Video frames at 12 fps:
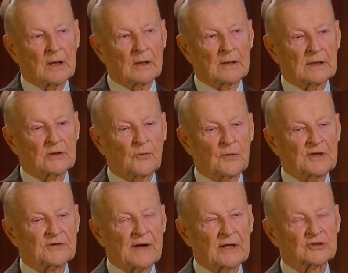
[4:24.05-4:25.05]
that we
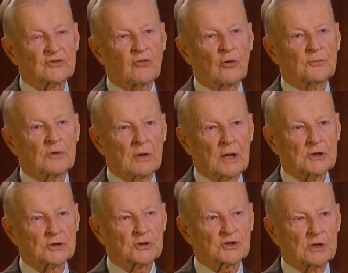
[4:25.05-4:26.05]
transformed the
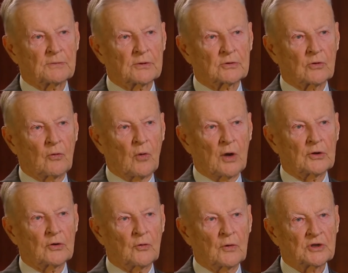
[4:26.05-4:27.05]
relationship into one
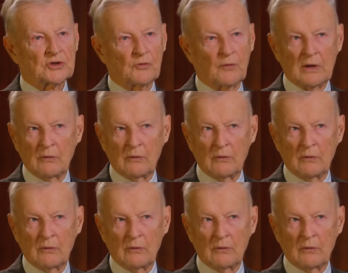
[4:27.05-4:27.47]
in which we